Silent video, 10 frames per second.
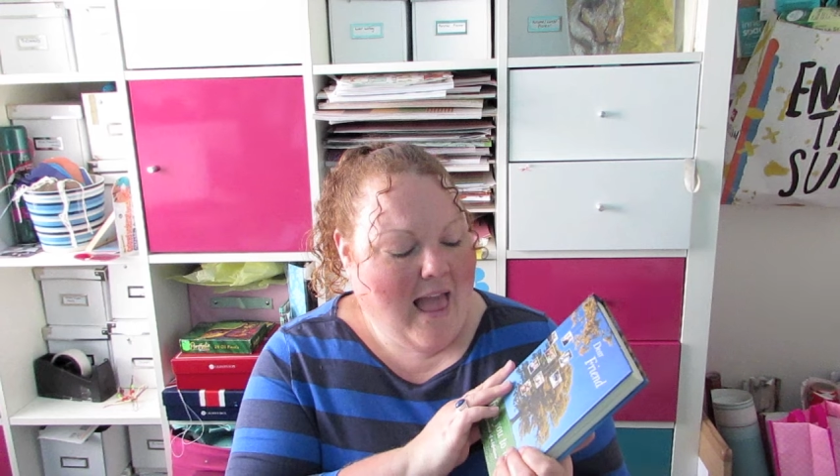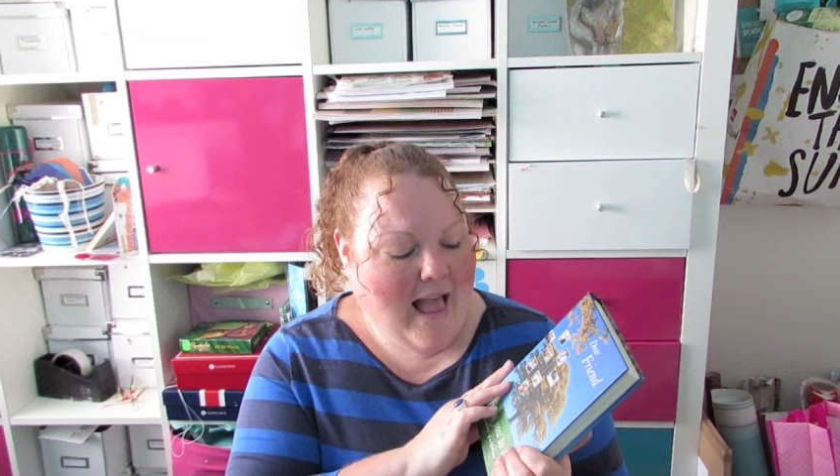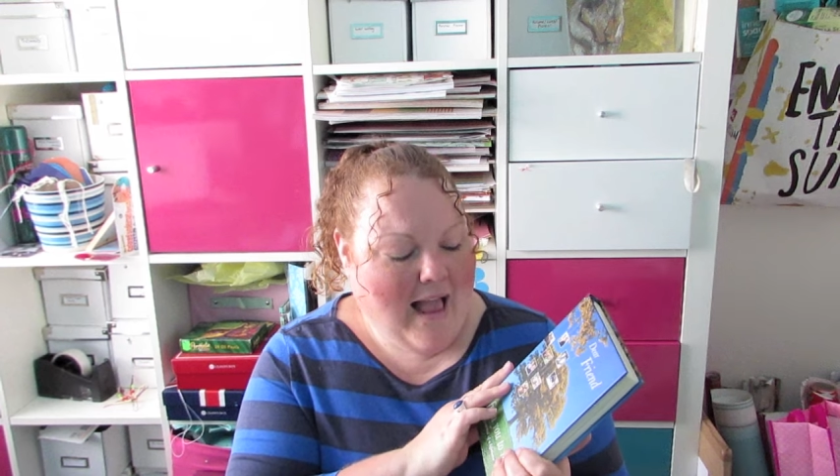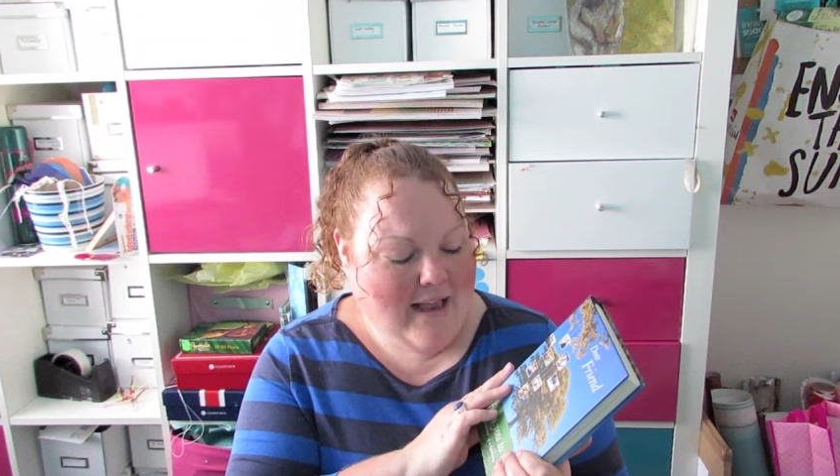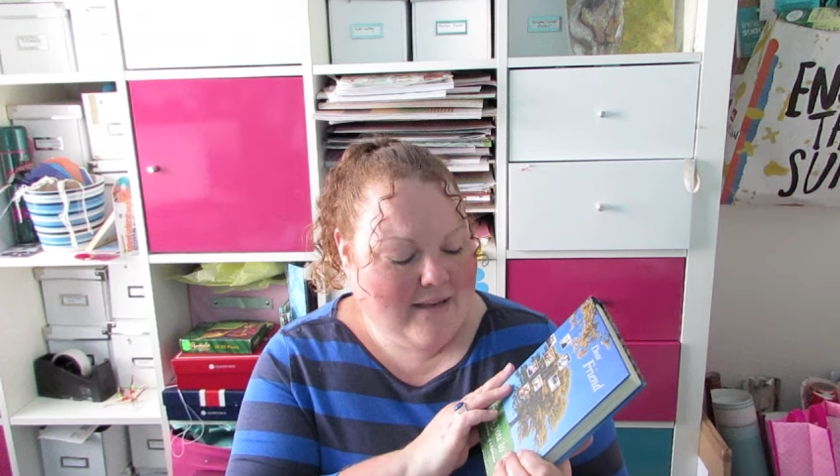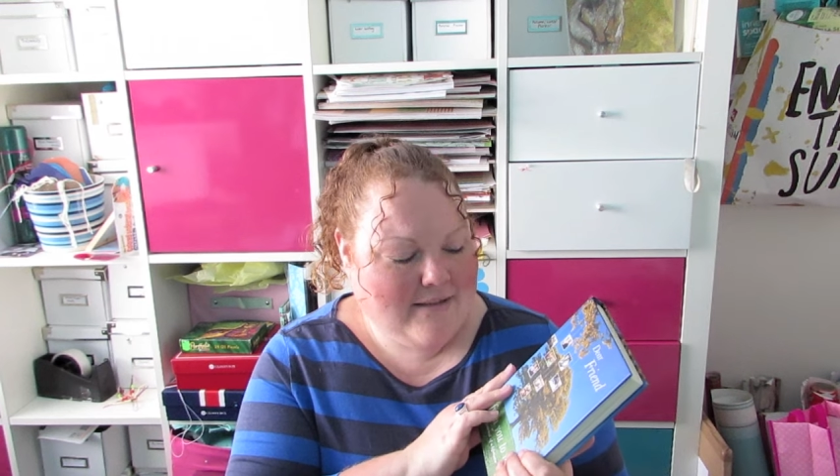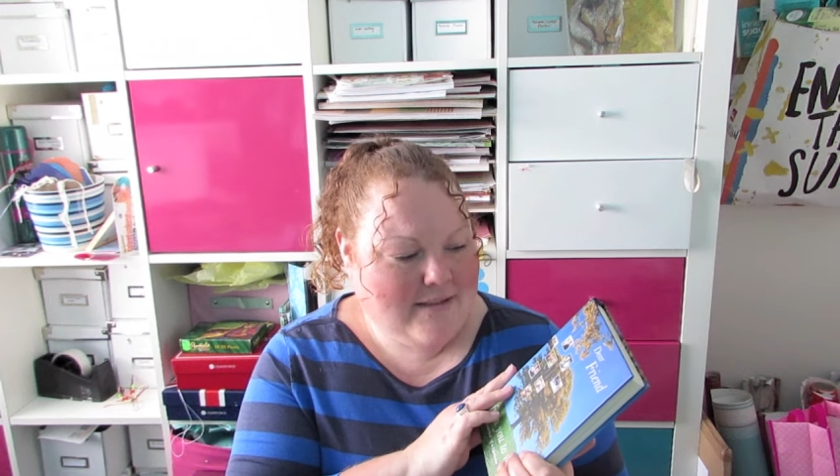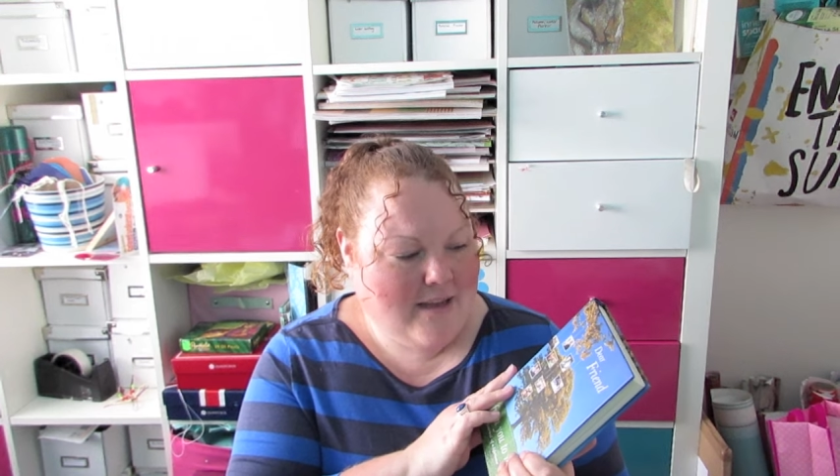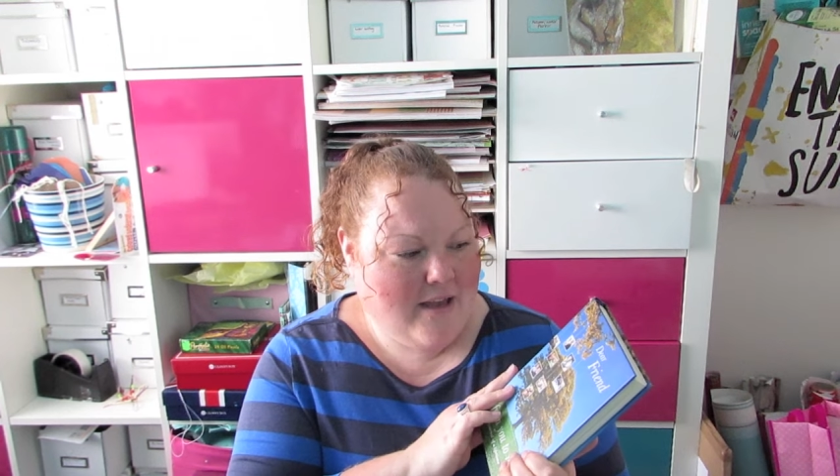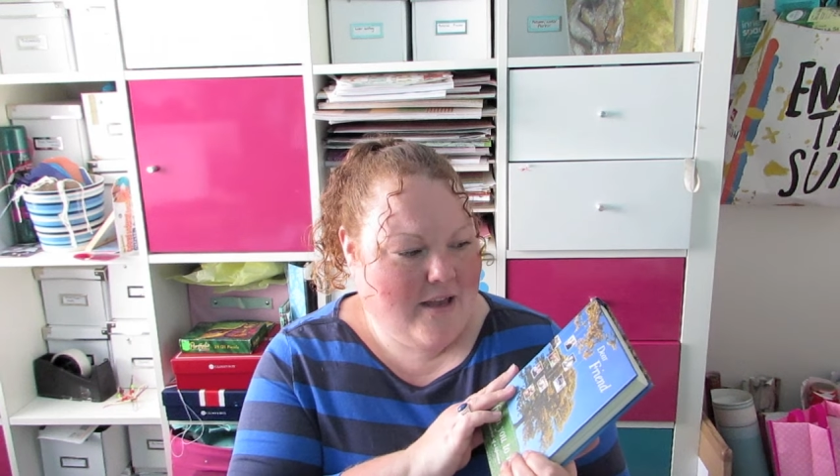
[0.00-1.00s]
And
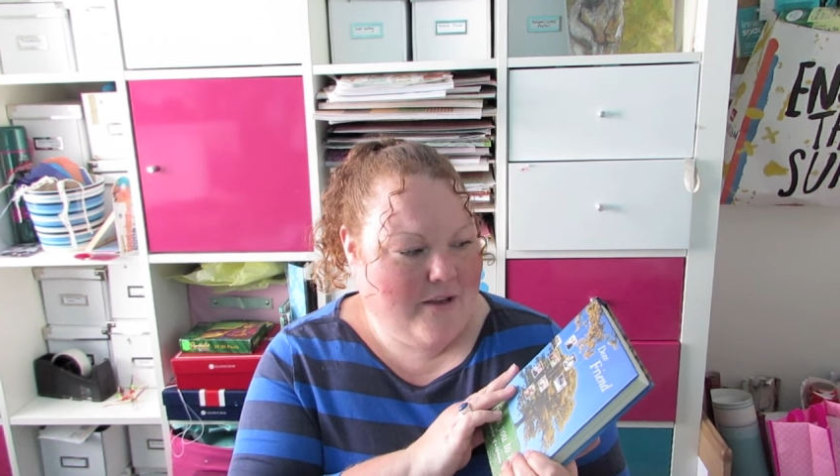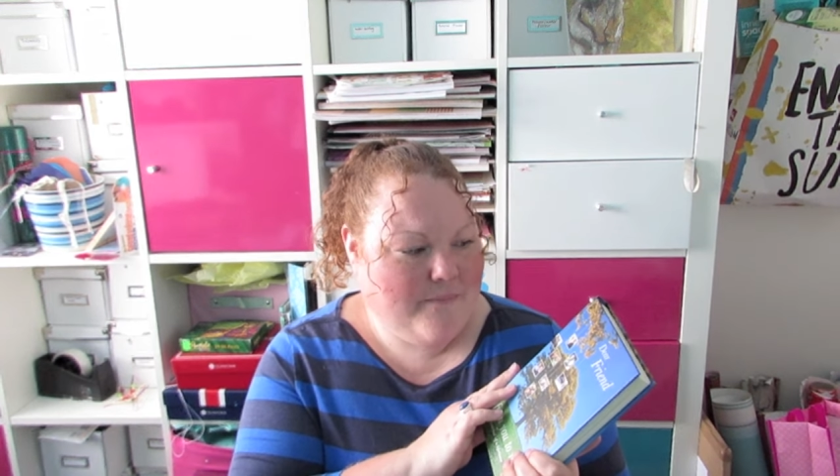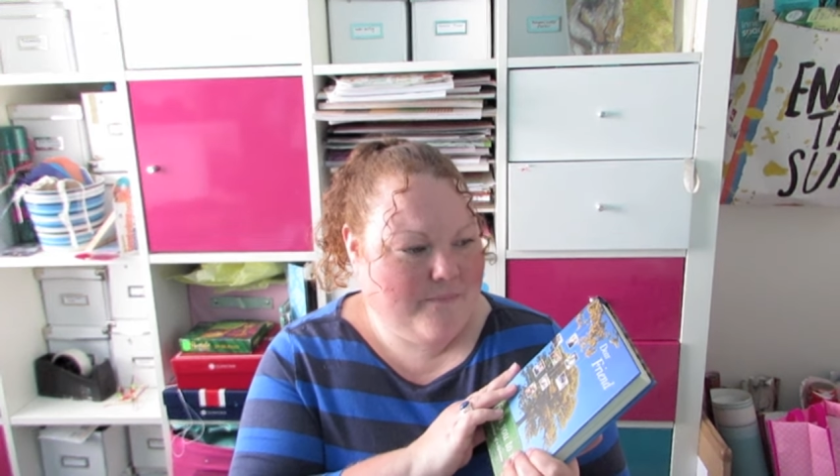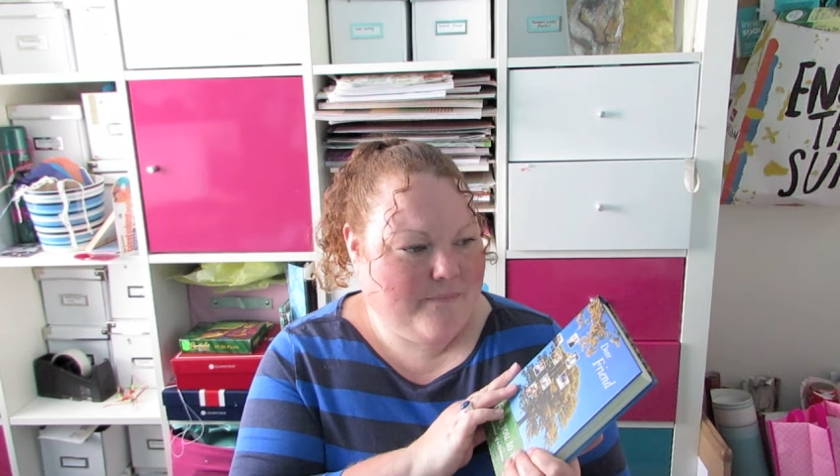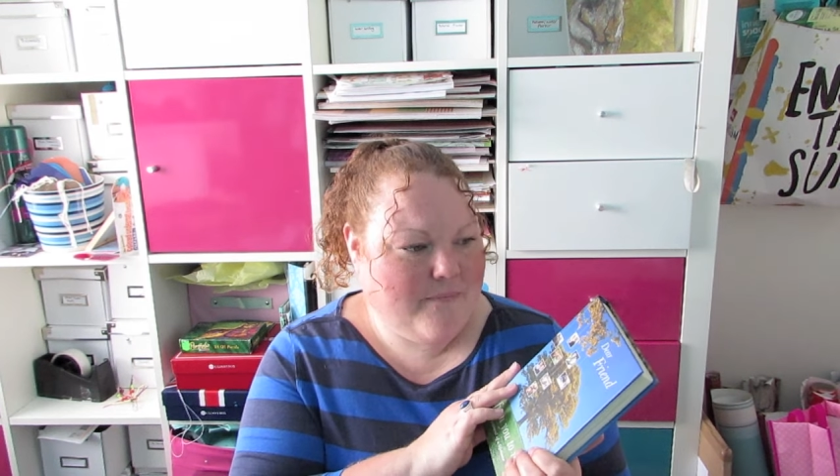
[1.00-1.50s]
I